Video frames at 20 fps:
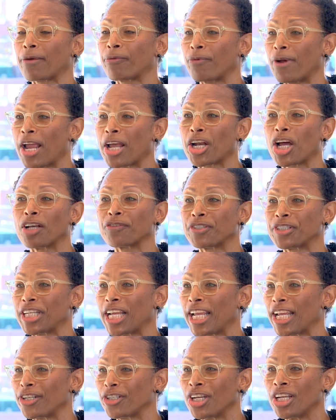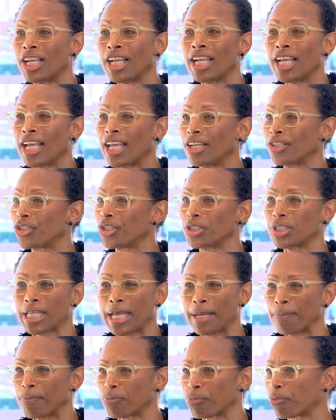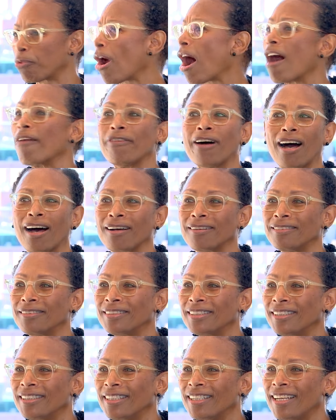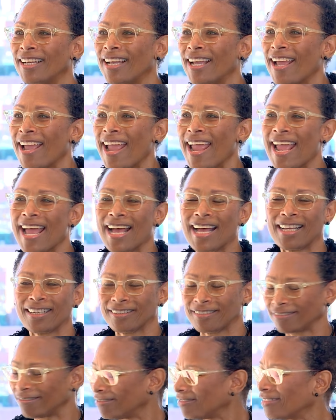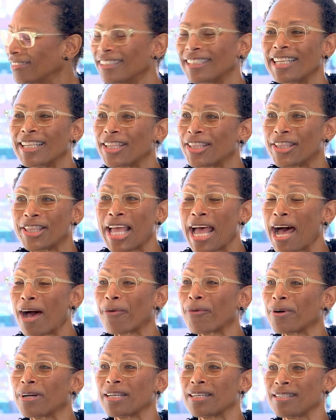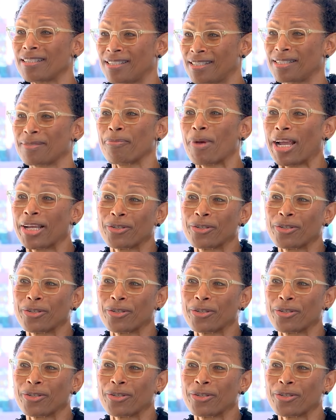ran off stage and she said, Brava. And that was my